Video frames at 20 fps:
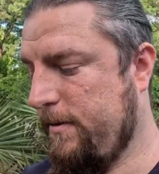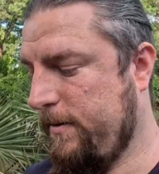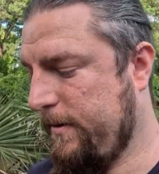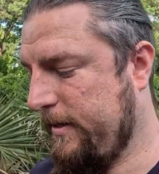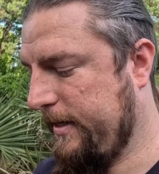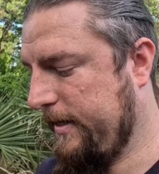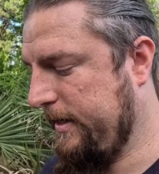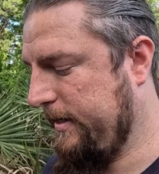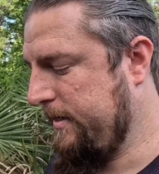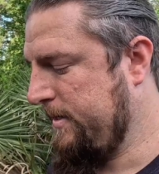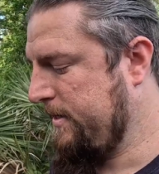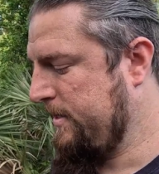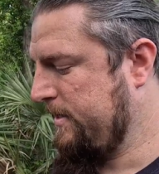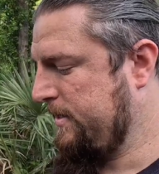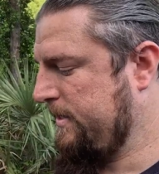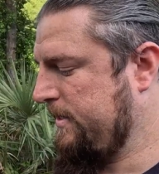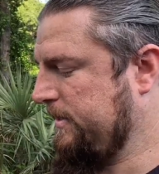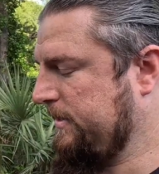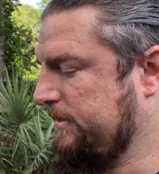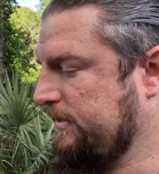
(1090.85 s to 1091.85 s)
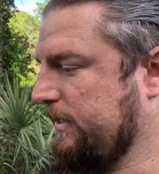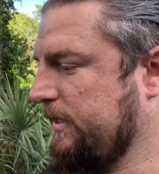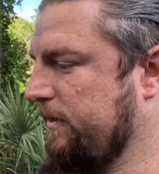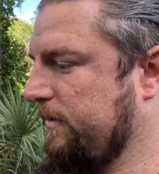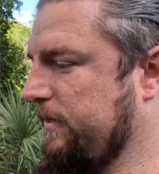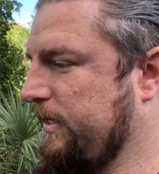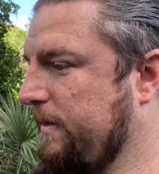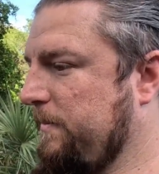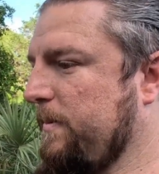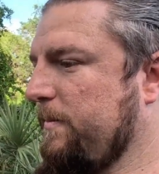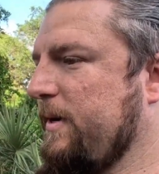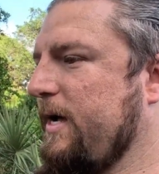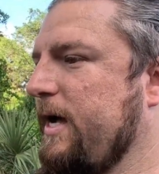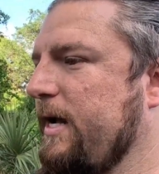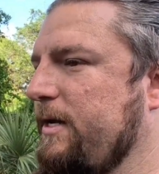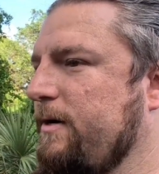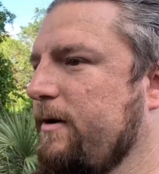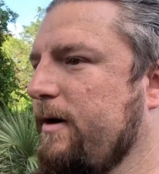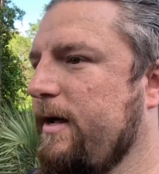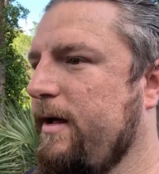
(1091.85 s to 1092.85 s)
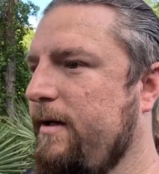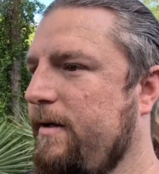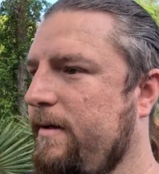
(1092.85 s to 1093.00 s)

okay? So keep in mind your